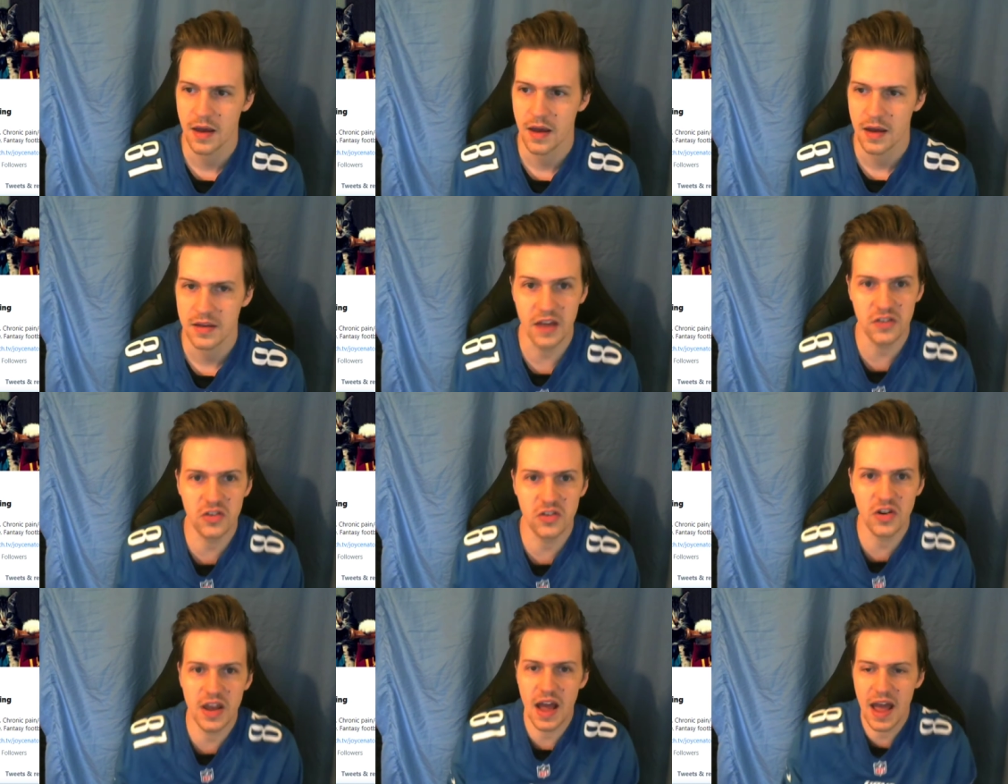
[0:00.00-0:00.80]

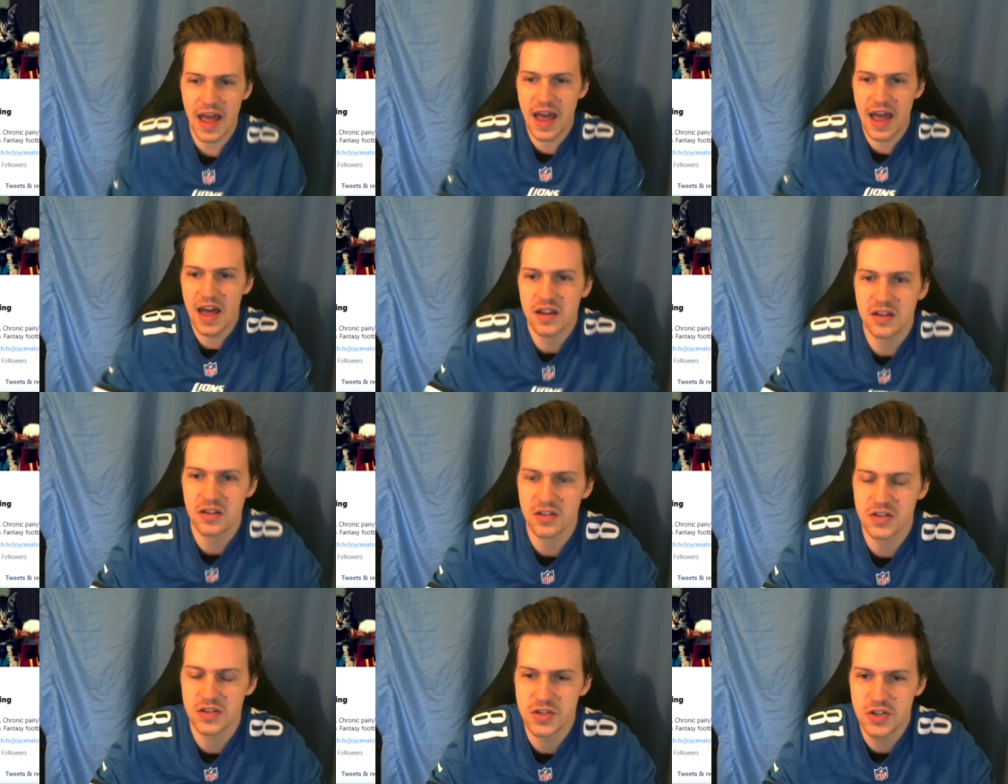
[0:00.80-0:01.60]
Yesterday, I had
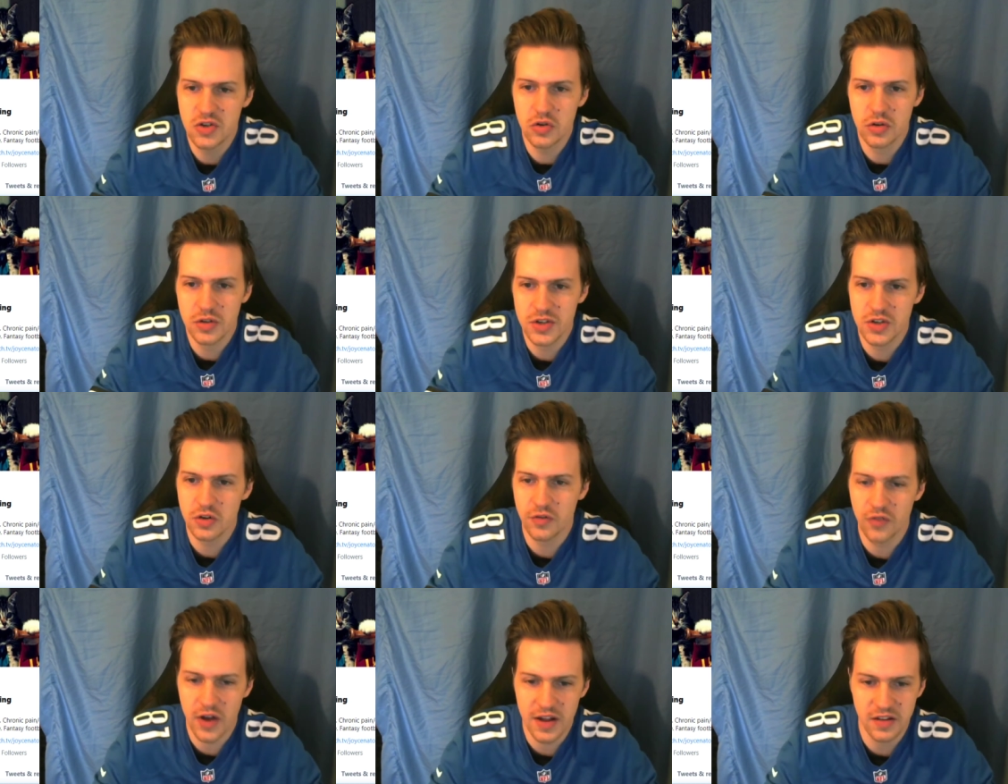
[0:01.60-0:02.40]
two two
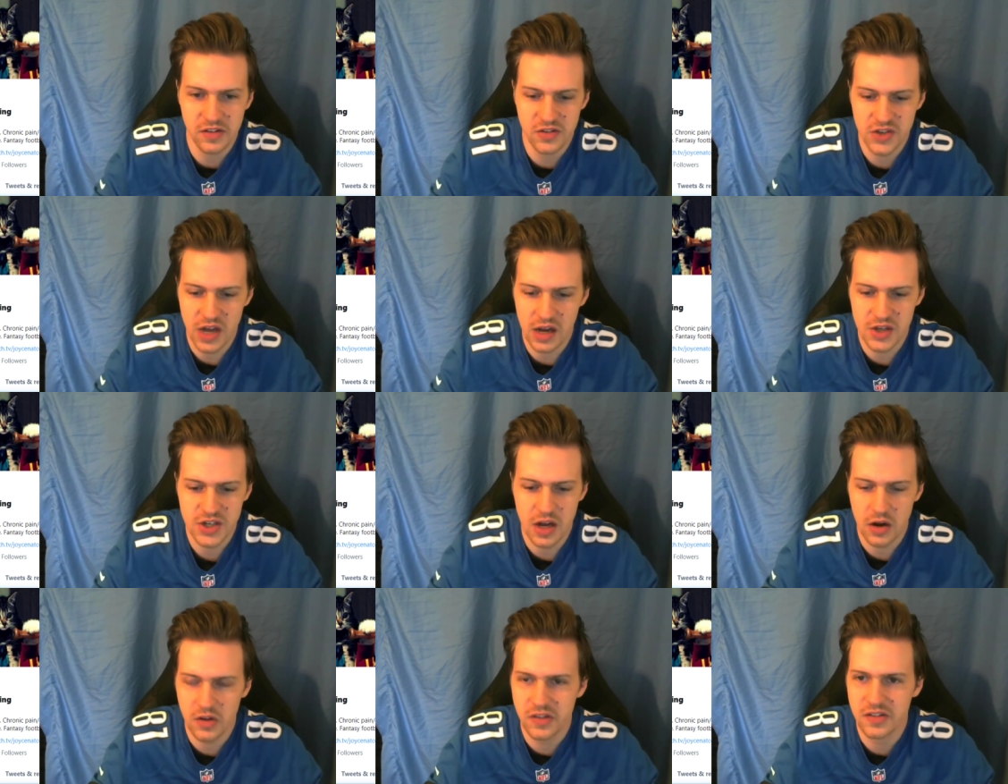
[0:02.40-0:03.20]
friends. Shout,
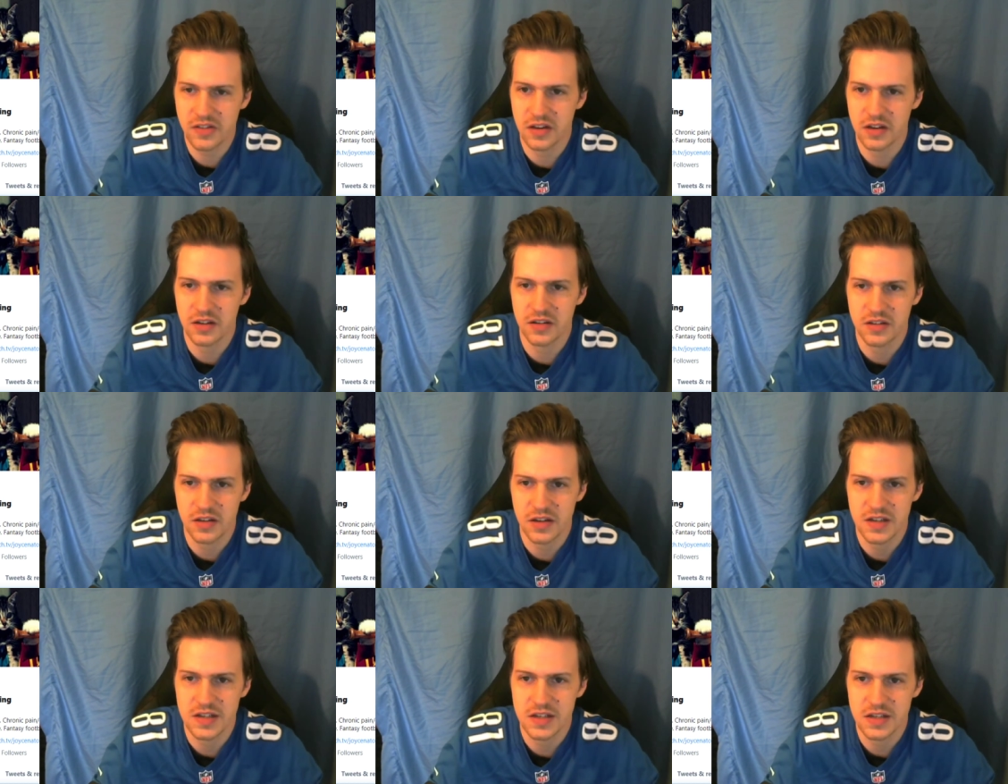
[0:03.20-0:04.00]
shout outs to,
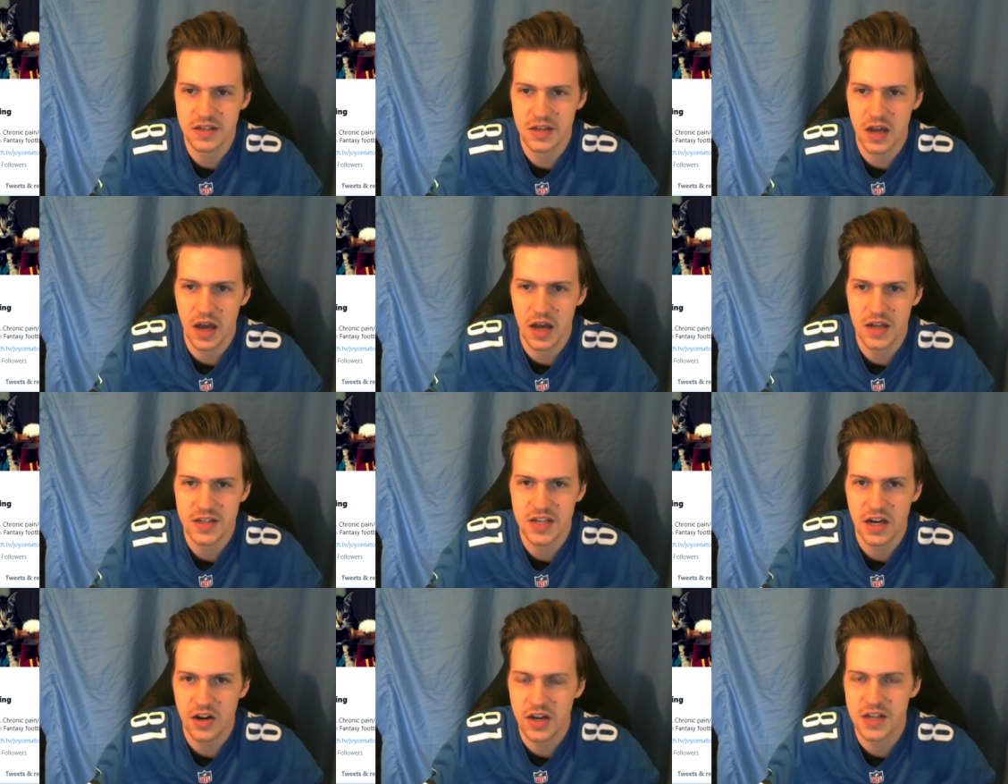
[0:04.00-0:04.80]
to uh,
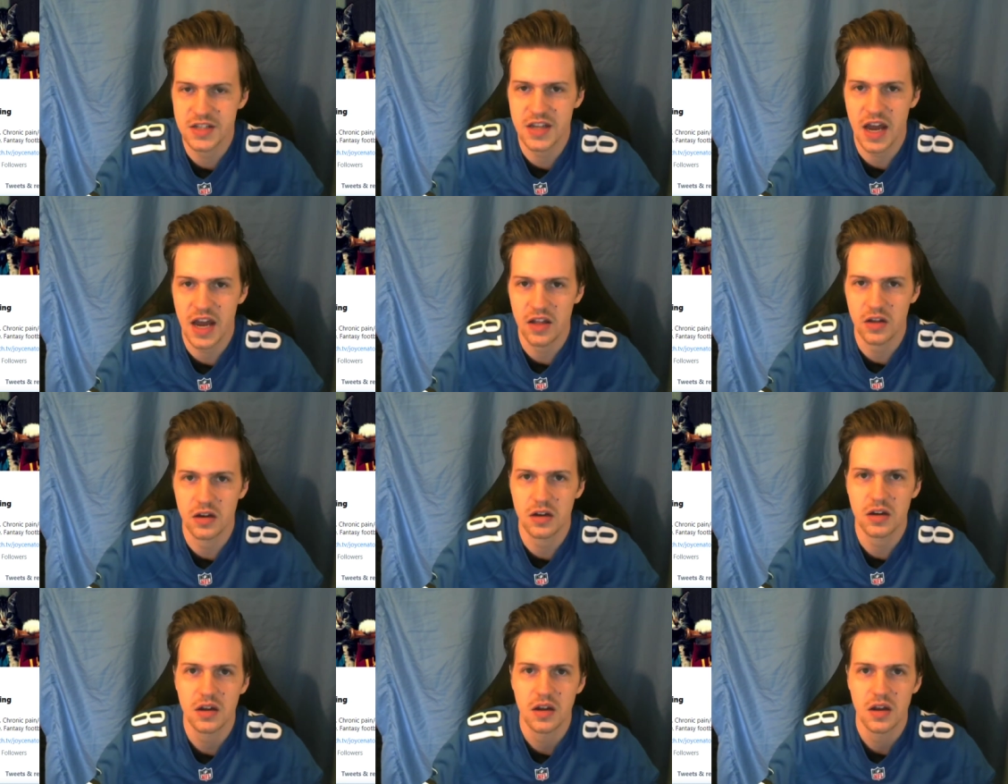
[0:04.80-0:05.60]
Terry and Tyler.